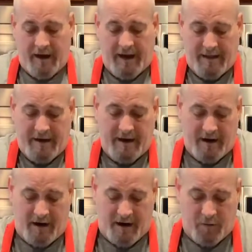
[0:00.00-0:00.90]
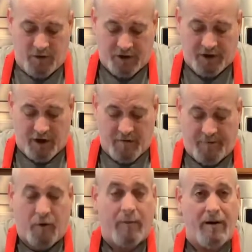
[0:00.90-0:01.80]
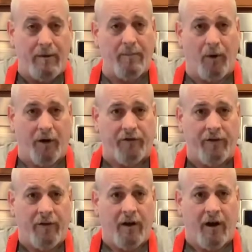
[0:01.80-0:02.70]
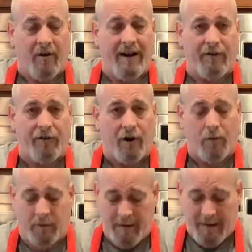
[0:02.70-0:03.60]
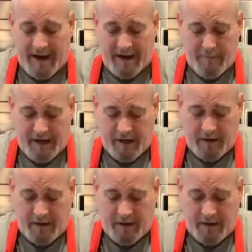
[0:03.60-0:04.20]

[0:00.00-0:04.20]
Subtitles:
And then we'll start forming the meatballs. All right, so we'll be back in a minute.